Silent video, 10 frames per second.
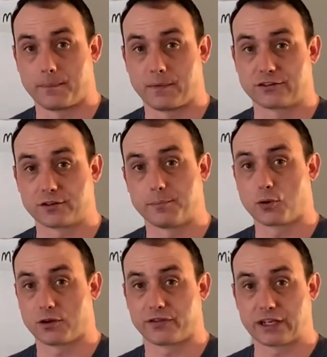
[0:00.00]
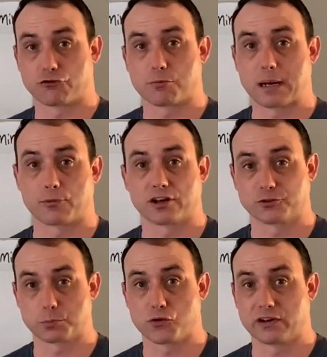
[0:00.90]
That's an important thing to remember as we
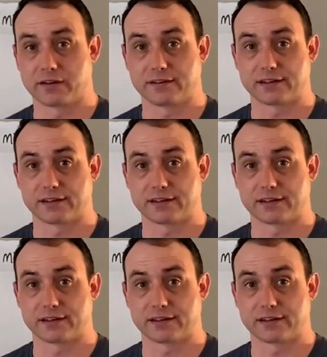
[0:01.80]
move into this